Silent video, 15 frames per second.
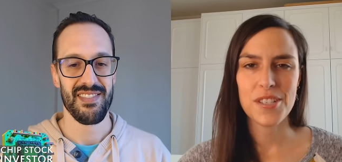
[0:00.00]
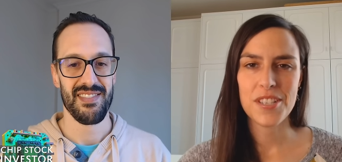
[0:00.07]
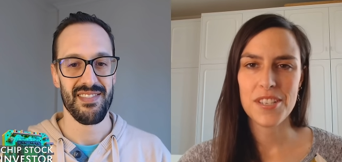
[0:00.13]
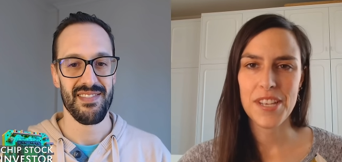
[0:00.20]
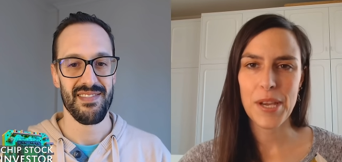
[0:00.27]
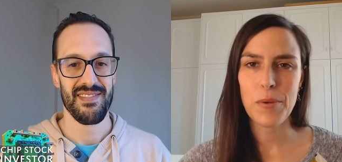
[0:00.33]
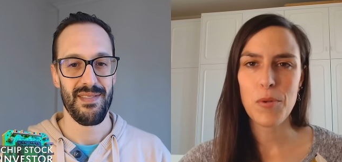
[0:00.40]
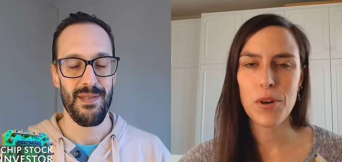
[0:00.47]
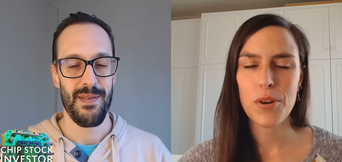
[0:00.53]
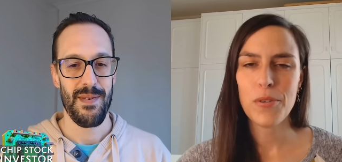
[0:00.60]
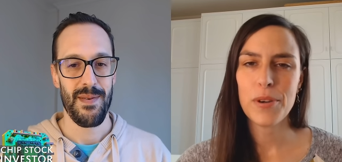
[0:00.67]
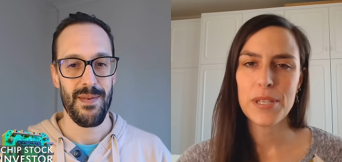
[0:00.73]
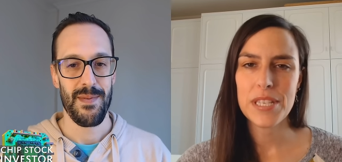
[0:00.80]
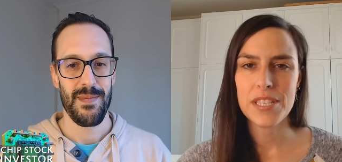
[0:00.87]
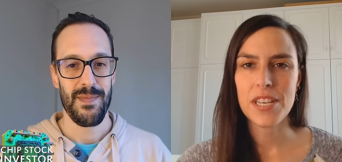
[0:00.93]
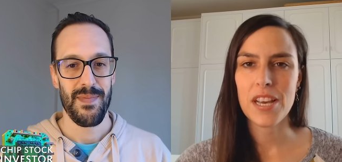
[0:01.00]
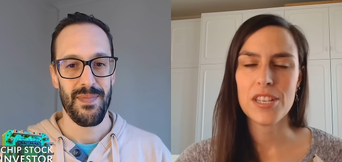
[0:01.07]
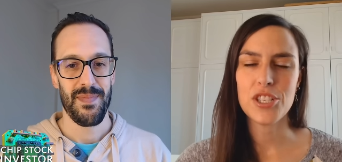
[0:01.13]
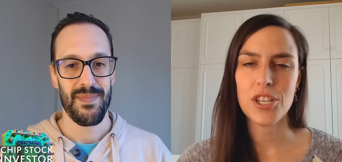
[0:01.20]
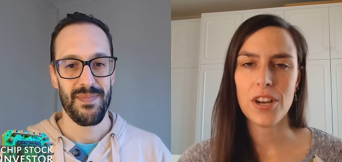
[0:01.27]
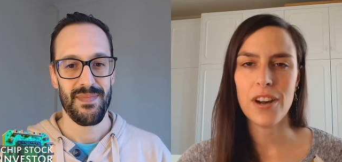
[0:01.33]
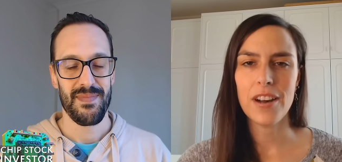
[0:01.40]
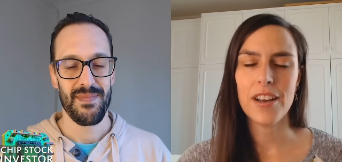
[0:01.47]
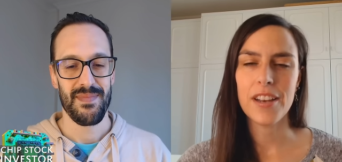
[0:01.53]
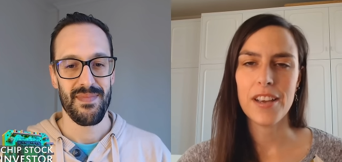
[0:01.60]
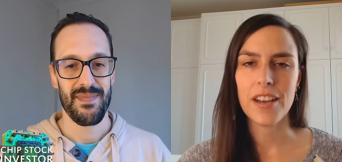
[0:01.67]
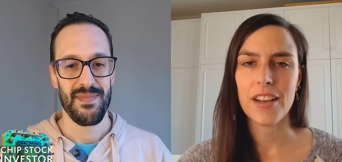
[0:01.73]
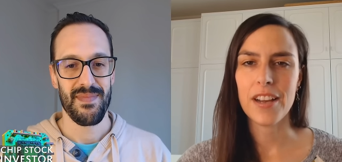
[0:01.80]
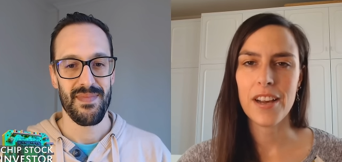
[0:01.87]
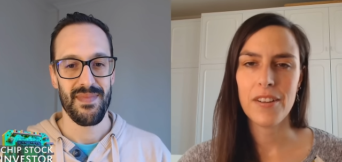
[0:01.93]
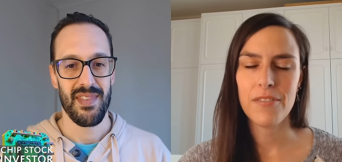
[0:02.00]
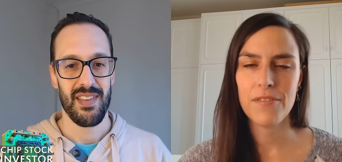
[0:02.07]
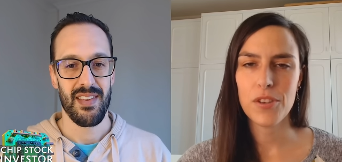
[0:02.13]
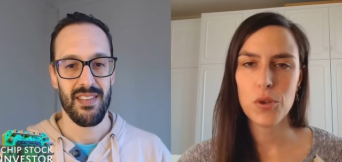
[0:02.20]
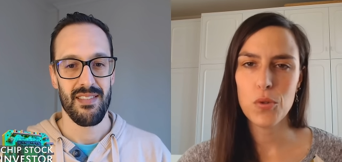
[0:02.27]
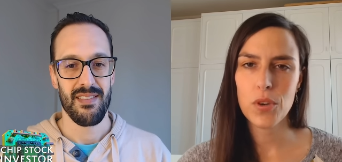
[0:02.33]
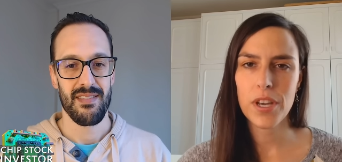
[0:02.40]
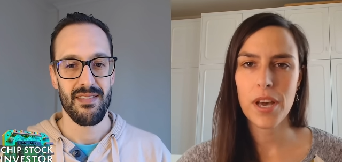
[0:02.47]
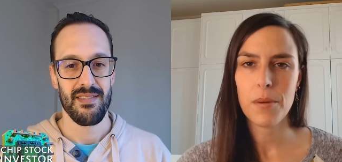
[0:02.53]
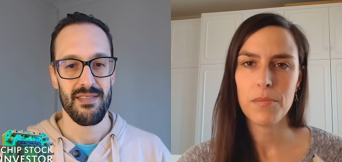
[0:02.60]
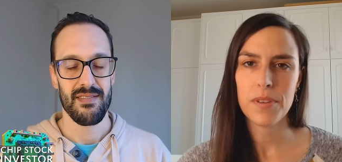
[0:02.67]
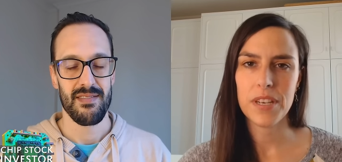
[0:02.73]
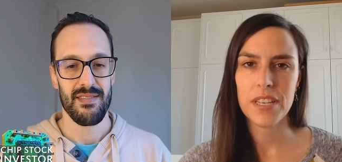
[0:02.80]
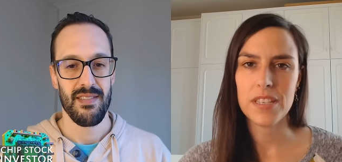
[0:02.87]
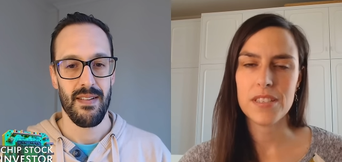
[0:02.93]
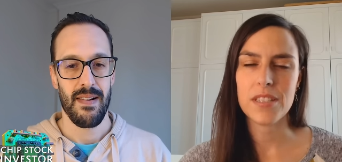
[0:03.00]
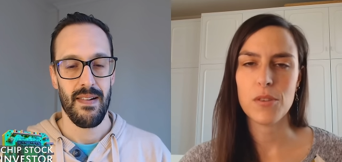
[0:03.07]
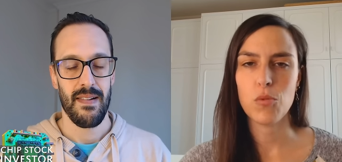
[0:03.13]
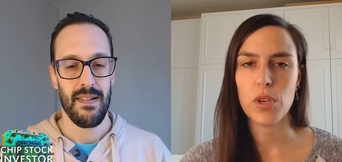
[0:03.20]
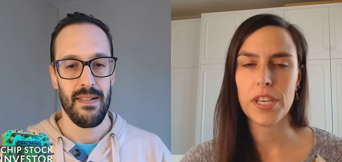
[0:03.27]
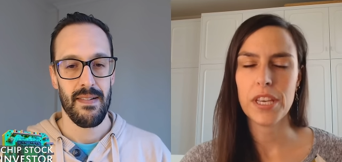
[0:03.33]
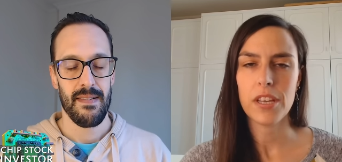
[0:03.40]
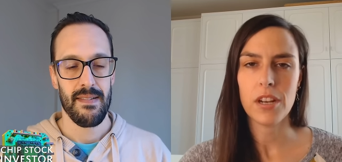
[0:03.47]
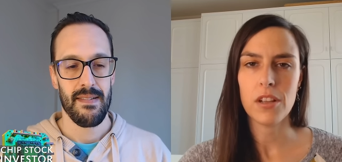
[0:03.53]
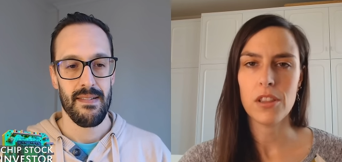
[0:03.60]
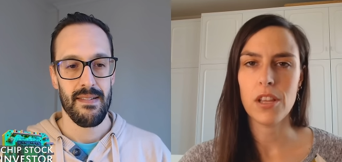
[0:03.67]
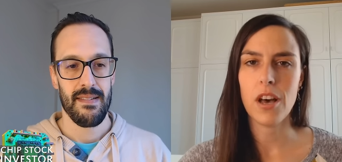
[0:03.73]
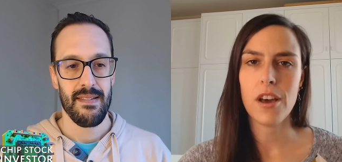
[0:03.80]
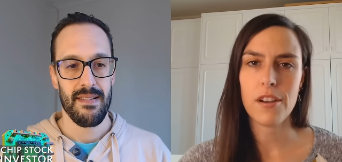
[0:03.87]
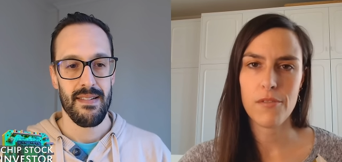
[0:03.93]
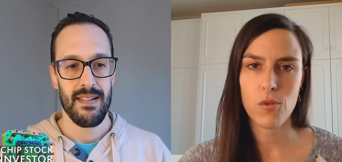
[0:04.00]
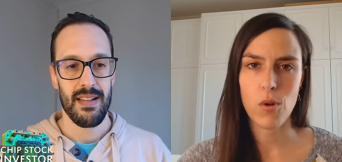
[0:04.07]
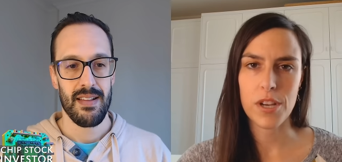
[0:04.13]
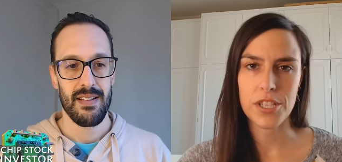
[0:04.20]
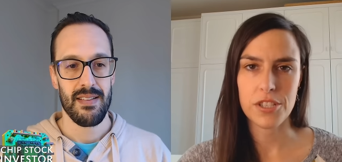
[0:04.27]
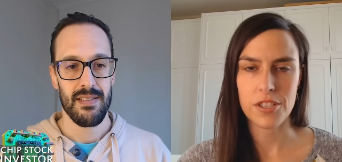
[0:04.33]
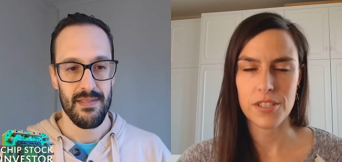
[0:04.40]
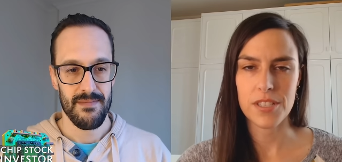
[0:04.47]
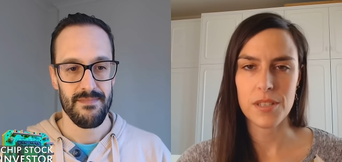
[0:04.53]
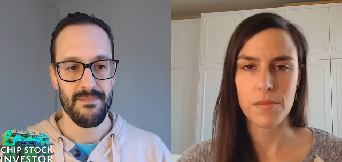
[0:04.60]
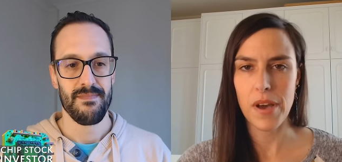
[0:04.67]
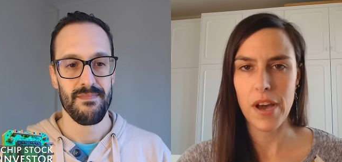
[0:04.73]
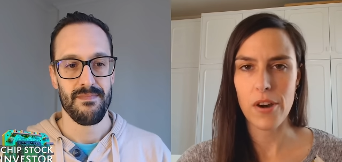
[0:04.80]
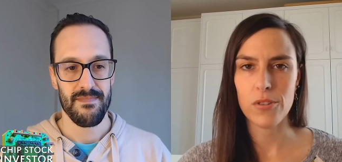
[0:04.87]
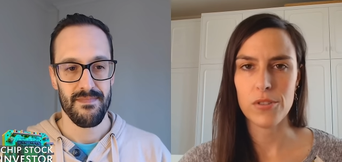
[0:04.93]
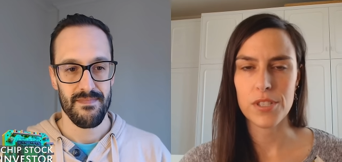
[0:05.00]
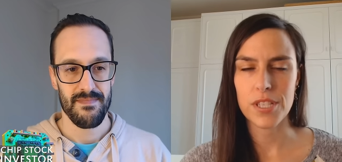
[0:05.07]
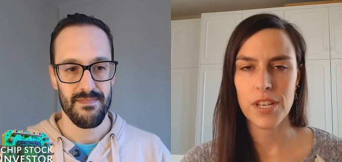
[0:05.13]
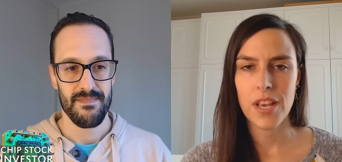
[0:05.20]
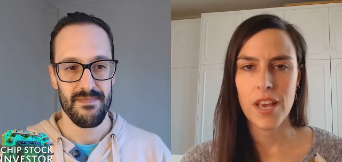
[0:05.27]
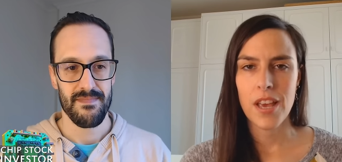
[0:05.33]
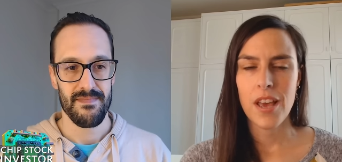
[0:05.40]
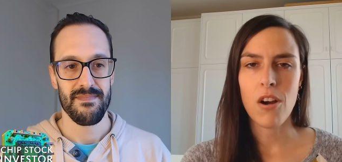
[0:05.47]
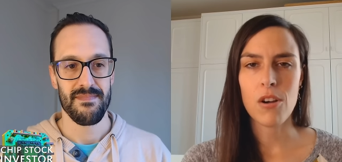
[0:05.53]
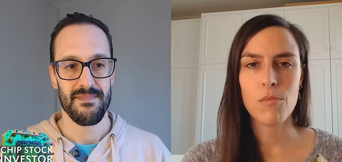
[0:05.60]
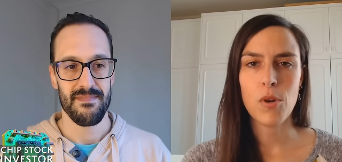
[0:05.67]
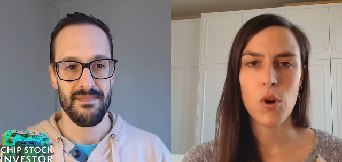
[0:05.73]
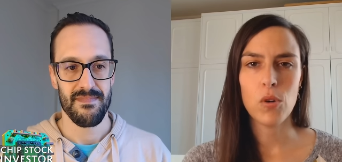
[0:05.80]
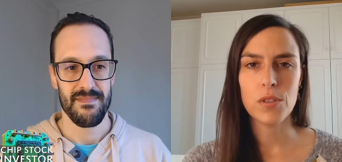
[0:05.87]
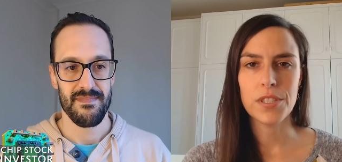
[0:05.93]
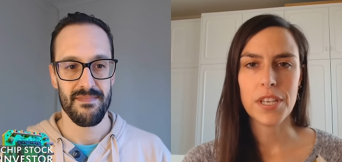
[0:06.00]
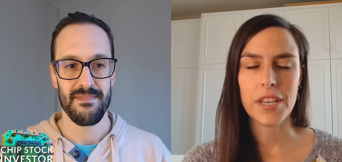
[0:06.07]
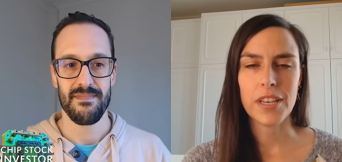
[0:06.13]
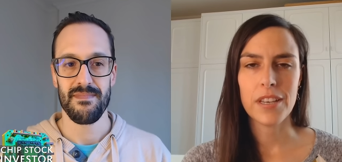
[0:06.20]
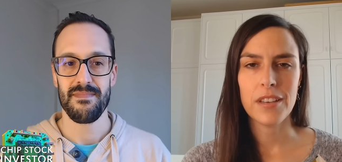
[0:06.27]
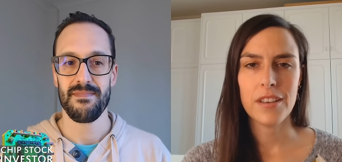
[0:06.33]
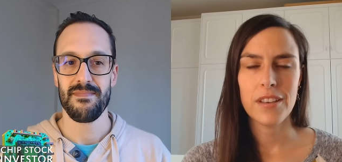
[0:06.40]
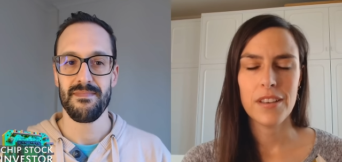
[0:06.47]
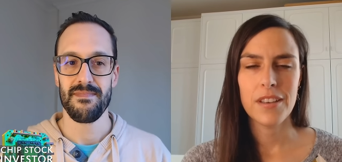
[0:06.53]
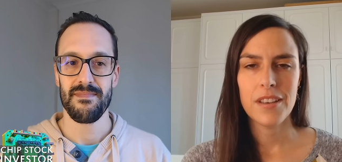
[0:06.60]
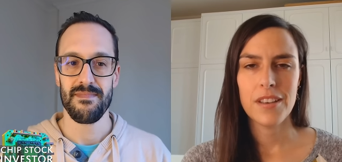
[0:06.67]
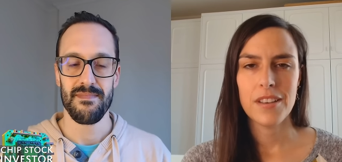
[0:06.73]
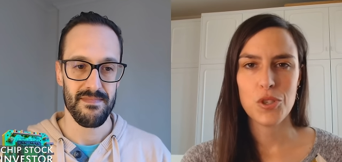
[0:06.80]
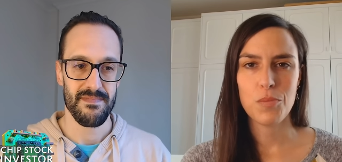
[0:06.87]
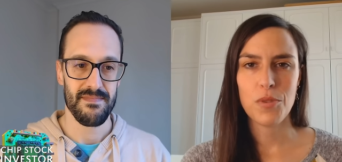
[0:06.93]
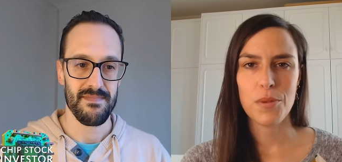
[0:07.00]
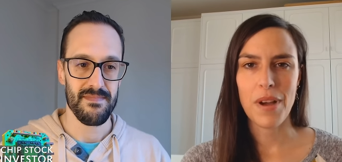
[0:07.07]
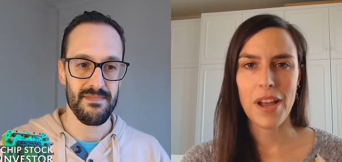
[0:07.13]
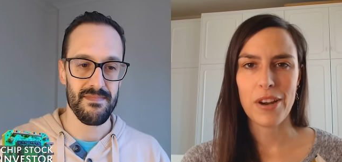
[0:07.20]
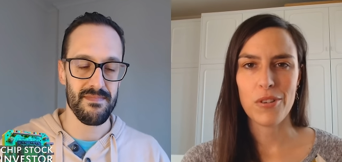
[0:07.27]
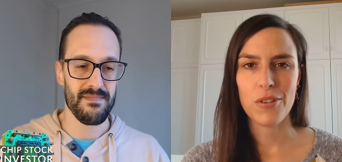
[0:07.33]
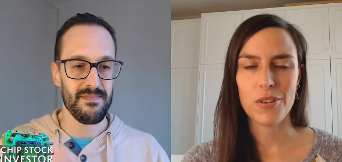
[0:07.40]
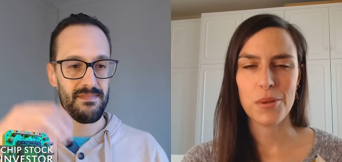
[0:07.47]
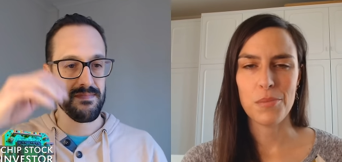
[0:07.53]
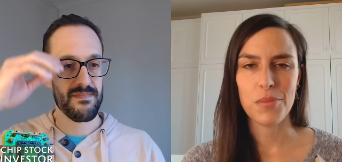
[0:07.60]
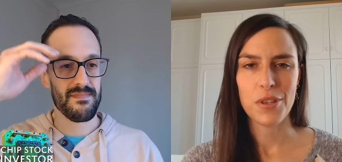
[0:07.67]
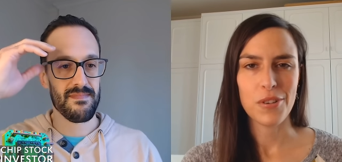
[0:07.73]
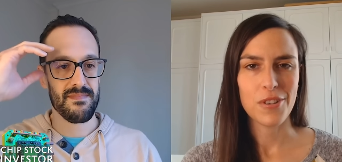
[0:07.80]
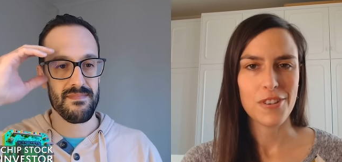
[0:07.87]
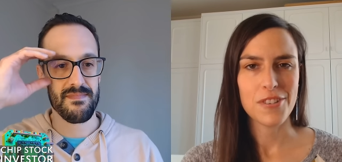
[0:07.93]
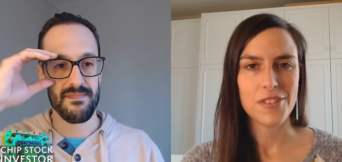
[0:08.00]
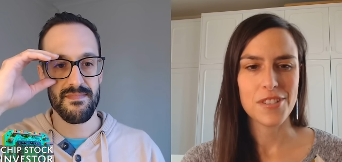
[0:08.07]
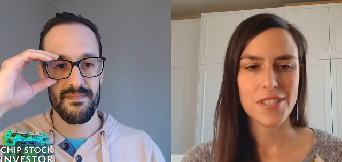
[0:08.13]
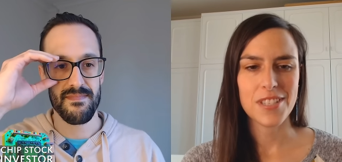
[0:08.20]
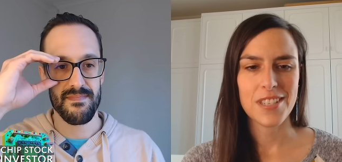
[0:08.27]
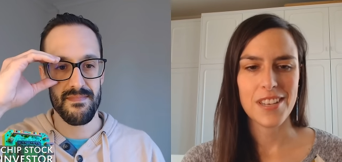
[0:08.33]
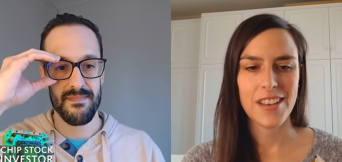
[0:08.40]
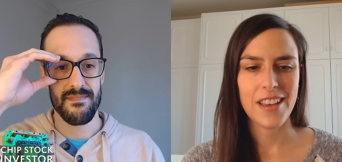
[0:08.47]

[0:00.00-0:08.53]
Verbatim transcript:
Speaker 1: Today, we're going to touch on a few companies that we get a lot of questions about ARM Holding, Super Microcomputers,